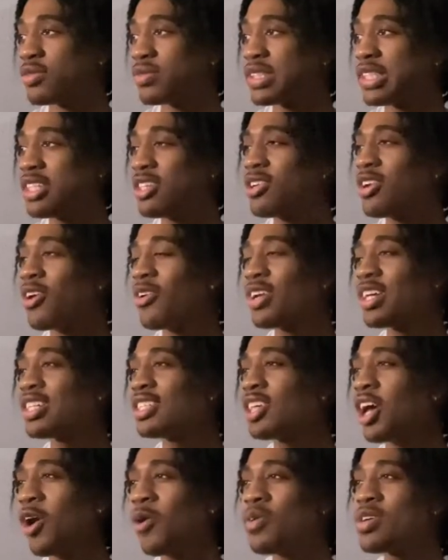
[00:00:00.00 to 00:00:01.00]
you know, and
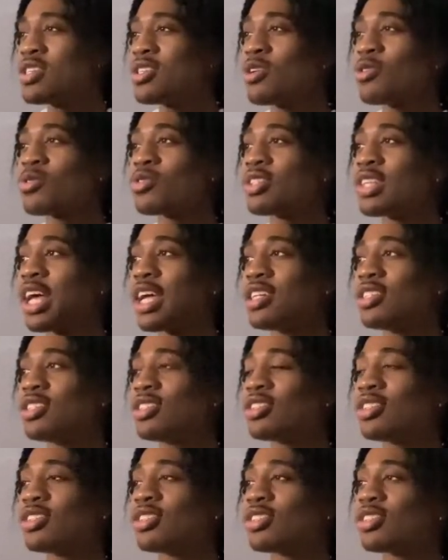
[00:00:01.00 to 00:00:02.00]
it's always those, like,
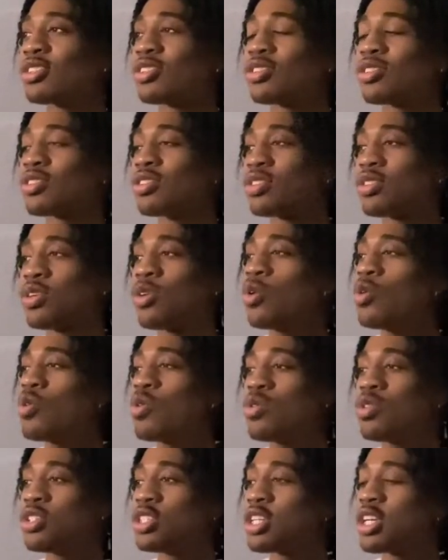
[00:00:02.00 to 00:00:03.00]
just
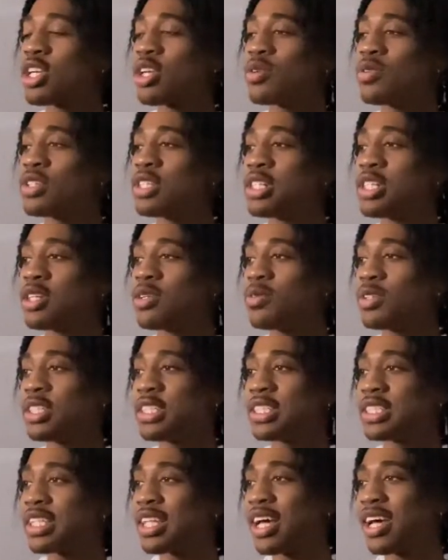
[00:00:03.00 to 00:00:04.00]
cool, genuine shit when
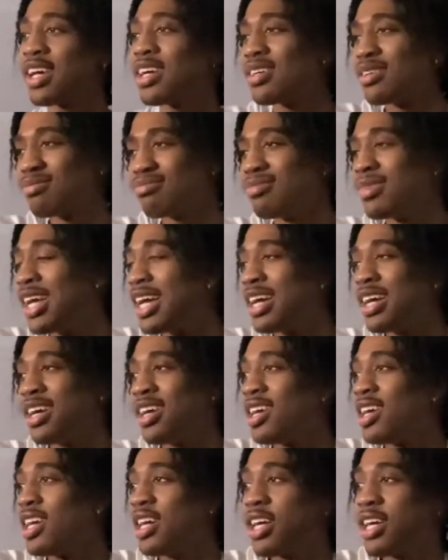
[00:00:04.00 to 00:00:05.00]
it's like,
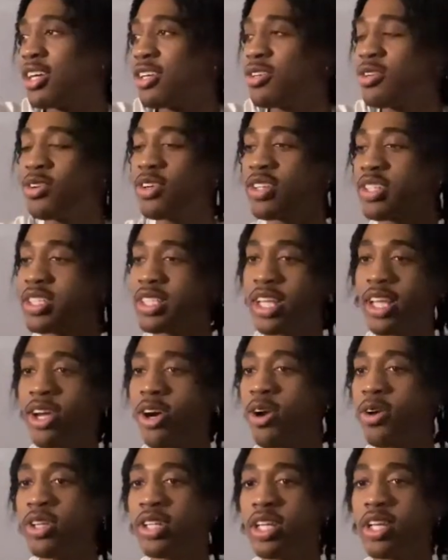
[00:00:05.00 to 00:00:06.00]
you know what I'm saying,
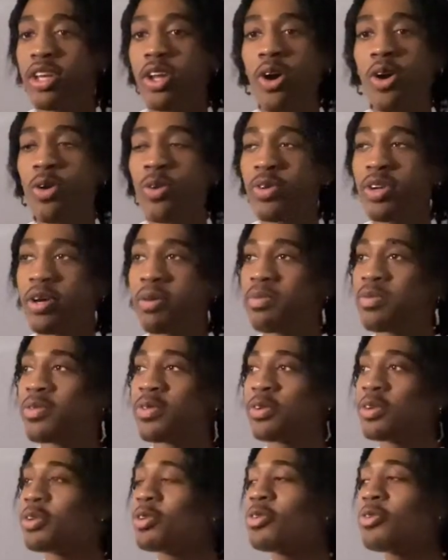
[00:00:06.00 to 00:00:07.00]
only known them
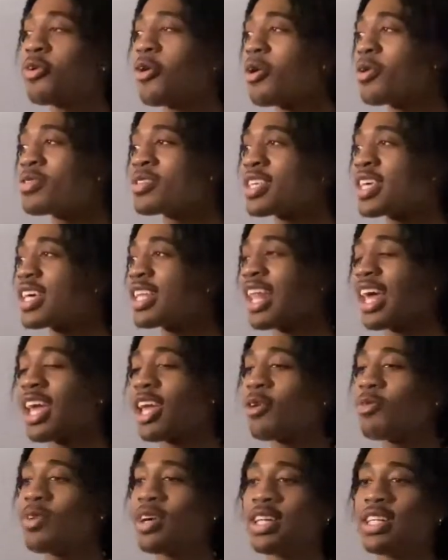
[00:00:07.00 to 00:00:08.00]
for, you know what I'm saying? Like,
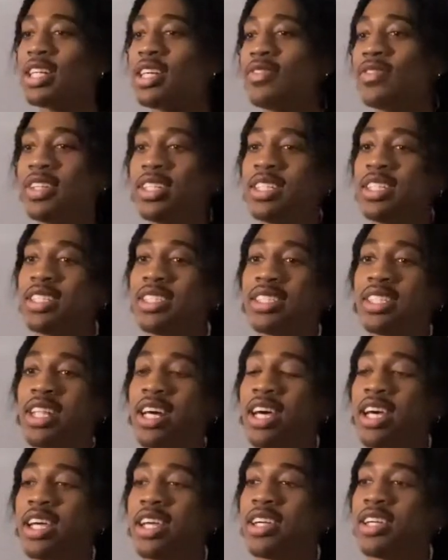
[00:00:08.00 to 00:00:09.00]
it wasn't even this,
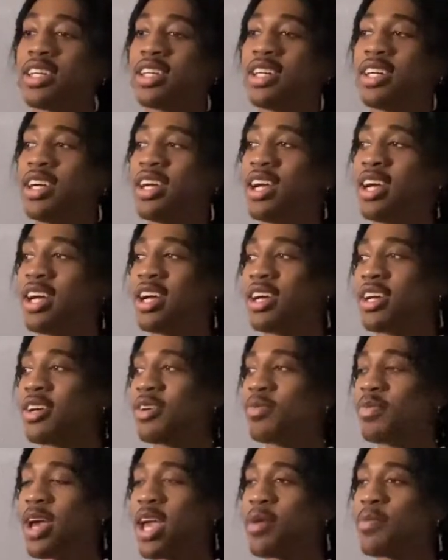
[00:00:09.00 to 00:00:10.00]
like,
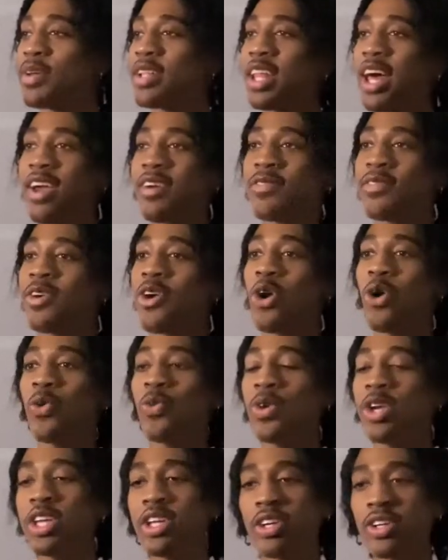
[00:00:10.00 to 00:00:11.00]
maybe, like, for a
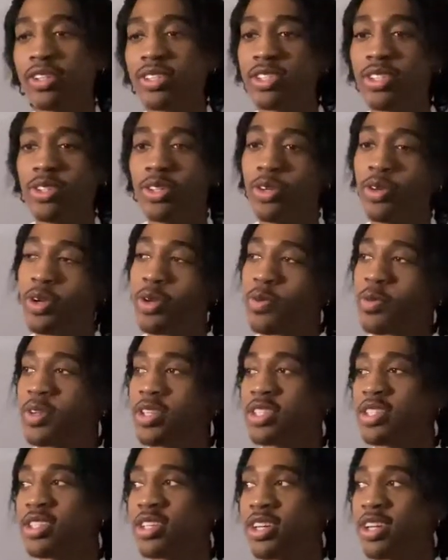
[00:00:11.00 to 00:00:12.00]
week or two, it
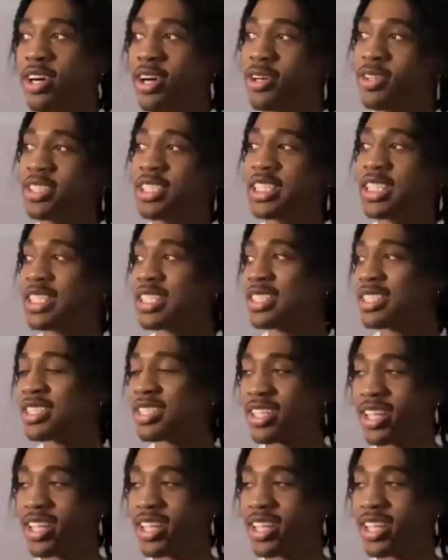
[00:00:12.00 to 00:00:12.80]
was, you know, just,